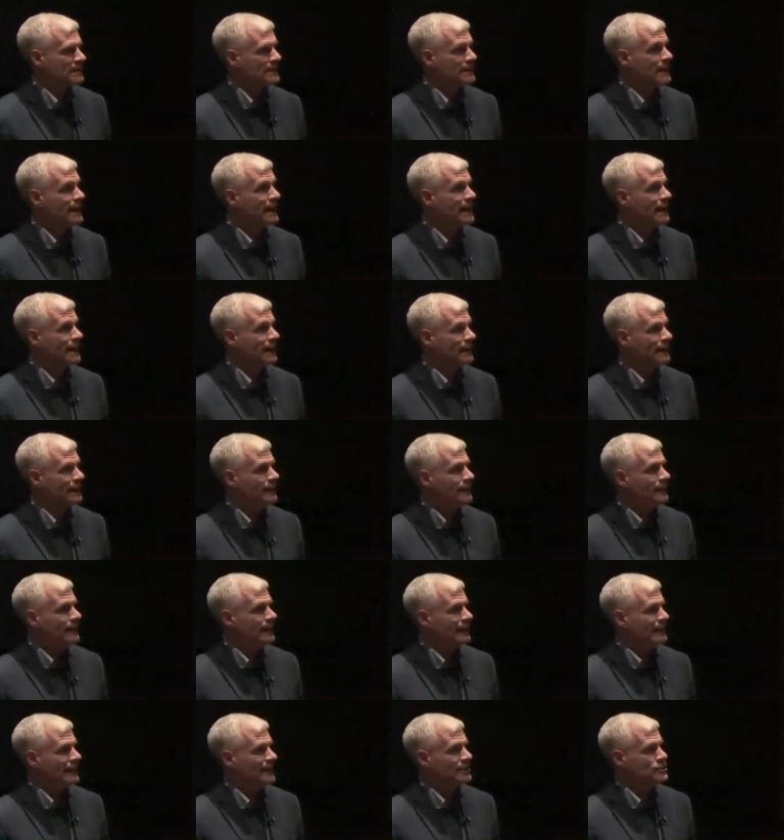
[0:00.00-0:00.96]
Yeah.
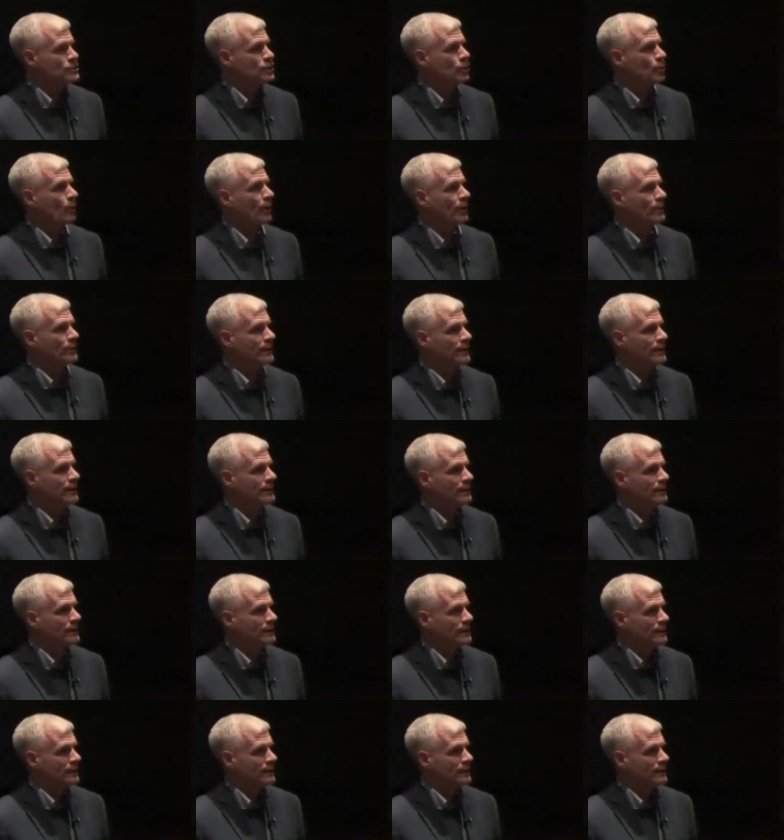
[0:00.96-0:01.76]
In case you're wondering,